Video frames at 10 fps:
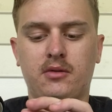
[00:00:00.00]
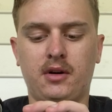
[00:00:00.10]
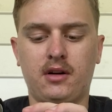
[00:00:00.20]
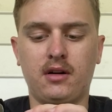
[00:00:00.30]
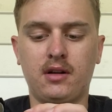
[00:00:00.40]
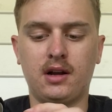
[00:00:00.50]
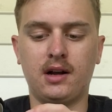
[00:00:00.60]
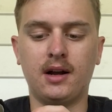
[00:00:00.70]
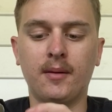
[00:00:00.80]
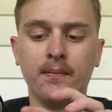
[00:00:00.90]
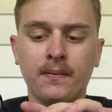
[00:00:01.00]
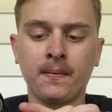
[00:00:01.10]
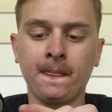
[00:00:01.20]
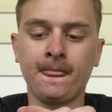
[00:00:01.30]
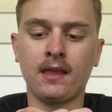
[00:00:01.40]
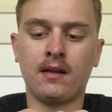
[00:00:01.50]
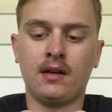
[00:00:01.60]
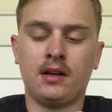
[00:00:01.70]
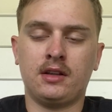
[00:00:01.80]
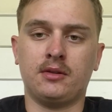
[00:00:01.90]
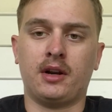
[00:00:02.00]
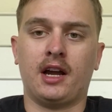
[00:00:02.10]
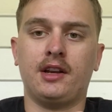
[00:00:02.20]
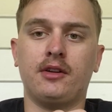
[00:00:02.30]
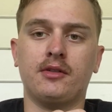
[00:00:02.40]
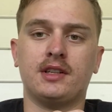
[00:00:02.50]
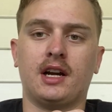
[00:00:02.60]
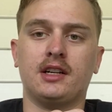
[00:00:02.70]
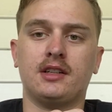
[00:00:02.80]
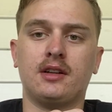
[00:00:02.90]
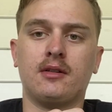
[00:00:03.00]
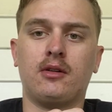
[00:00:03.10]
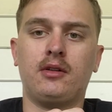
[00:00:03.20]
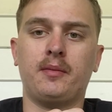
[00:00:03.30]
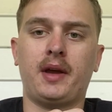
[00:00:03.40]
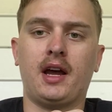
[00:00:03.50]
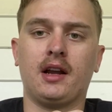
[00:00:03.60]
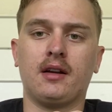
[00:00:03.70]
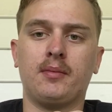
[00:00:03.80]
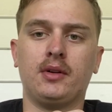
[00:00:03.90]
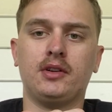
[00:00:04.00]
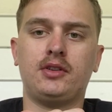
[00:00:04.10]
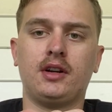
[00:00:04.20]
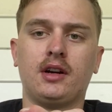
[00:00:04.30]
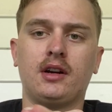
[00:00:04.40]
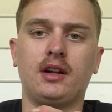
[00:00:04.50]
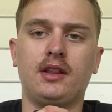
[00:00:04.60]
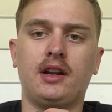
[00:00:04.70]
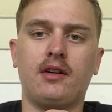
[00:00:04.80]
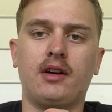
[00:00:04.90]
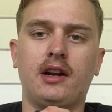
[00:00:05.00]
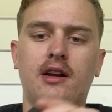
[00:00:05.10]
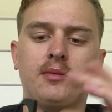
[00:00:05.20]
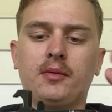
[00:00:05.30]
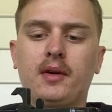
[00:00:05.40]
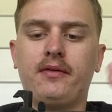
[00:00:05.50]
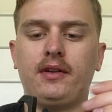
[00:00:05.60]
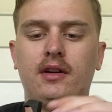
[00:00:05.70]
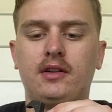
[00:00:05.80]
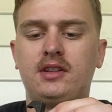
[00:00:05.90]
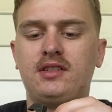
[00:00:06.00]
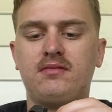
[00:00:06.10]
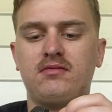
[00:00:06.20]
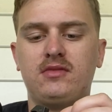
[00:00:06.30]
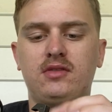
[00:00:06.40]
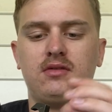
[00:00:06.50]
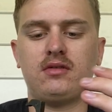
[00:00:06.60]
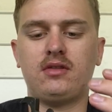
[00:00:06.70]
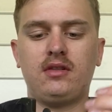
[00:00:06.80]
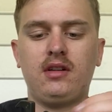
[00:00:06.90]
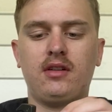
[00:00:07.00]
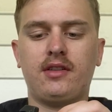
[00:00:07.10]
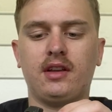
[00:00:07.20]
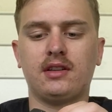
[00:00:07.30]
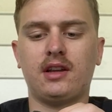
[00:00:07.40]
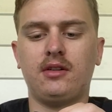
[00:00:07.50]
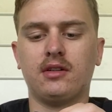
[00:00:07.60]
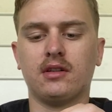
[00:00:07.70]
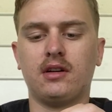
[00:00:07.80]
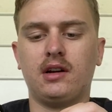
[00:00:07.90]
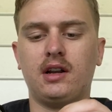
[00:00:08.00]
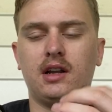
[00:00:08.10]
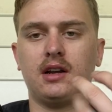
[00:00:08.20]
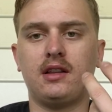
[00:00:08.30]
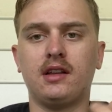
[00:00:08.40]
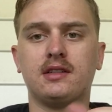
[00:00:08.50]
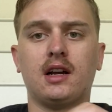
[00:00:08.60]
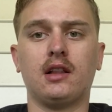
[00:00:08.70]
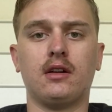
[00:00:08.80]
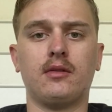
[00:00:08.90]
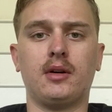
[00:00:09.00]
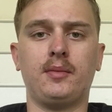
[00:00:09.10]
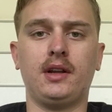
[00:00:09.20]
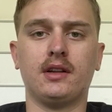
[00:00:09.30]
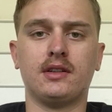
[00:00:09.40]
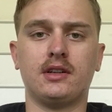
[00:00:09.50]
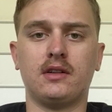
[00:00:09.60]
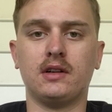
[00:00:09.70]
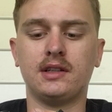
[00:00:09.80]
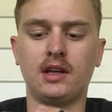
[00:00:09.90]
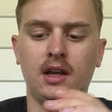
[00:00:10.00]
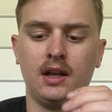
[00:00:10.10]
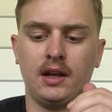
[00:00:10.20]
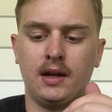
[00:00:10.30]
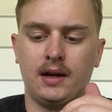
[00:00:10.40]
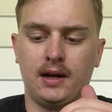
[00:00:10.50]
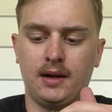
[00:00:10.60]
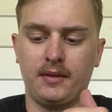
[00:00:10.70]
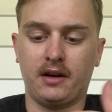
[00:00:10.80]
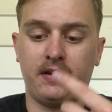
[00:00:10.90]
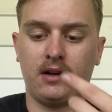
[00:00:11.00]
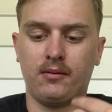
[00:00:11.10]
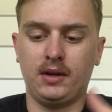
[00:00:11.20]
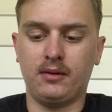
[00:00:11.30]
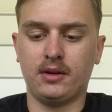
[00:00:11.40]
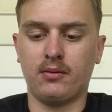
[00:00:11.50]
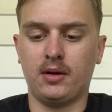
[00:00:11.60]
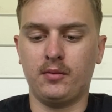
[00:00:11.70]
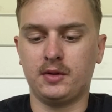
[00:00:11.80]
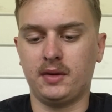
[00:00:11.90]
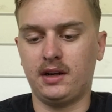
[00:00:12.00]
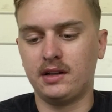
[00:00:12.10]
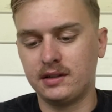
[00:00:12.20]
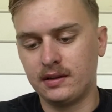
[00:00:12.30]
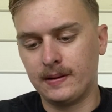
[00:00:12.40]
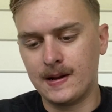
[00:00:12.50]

quicker. So what I do is I just hold it back, pull the trigger, and then I ride it up with my finger. Just little things that you can learn, and things that I learned while being in the service that have helped me with weapons maintenance.